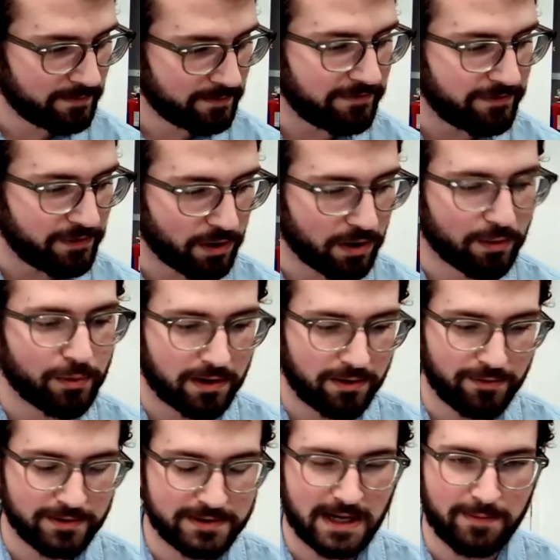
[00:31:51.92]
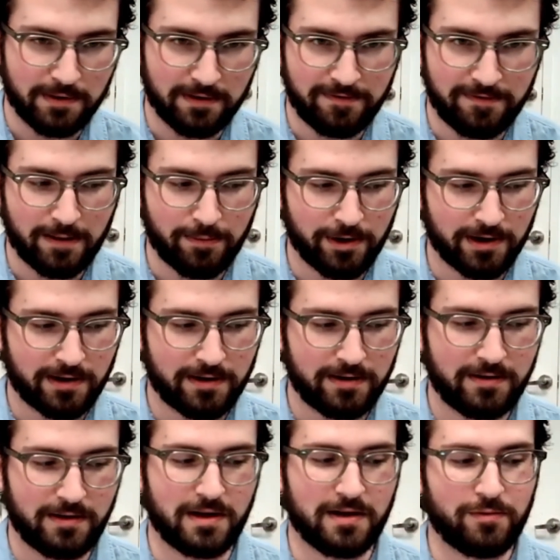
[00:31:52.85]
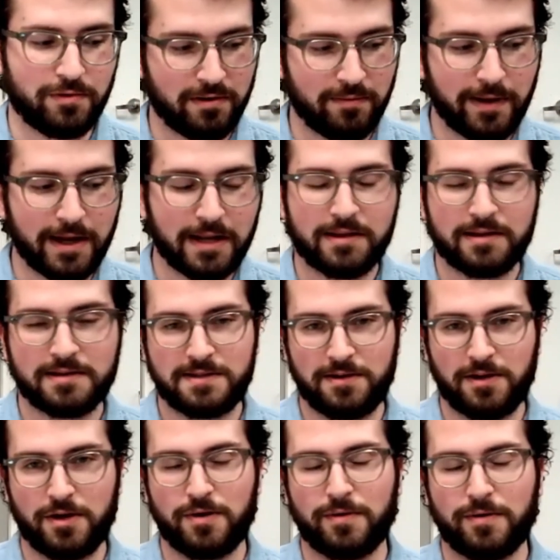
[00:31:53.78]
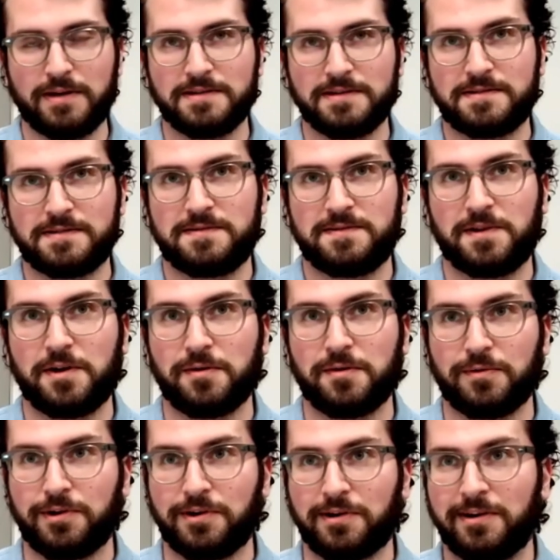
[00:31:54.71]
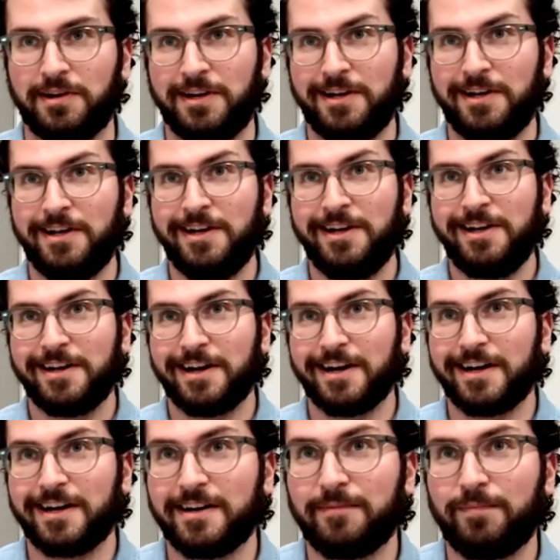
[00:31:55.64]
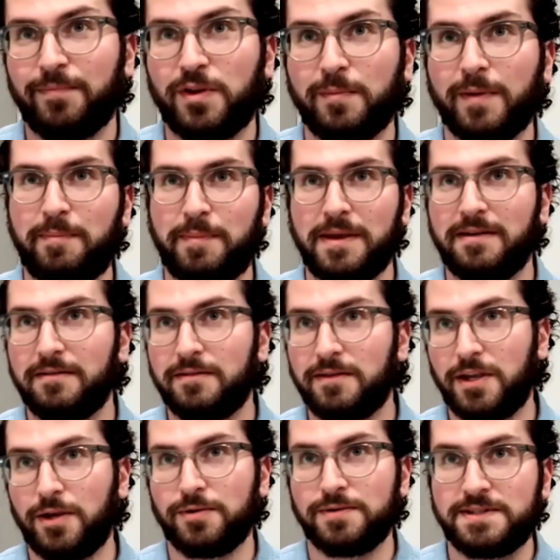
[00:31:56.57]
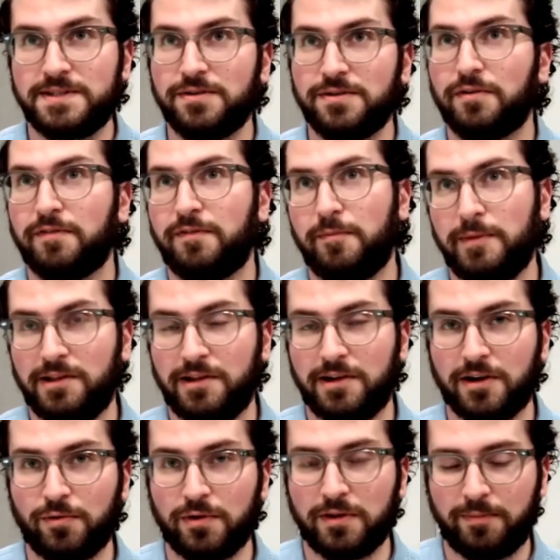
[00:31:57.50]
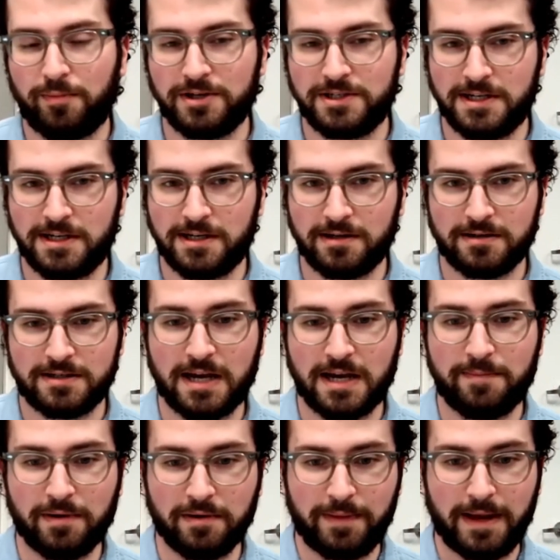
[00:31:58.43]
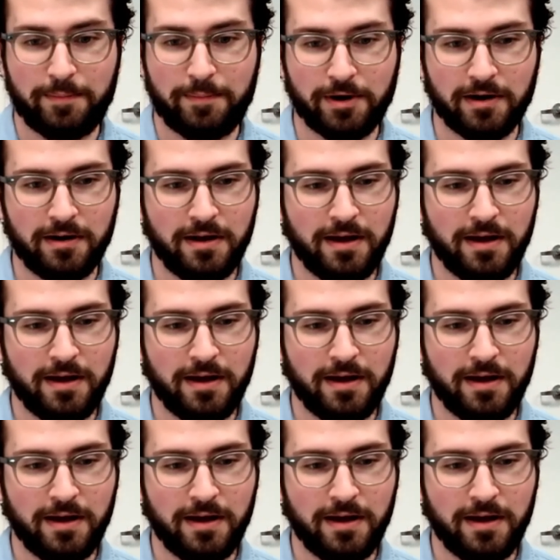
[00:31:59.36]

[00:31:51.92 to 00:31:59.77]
you are working with type on fabric, one of the main things to note is, look, you might be used to or familiar with printing type on paper.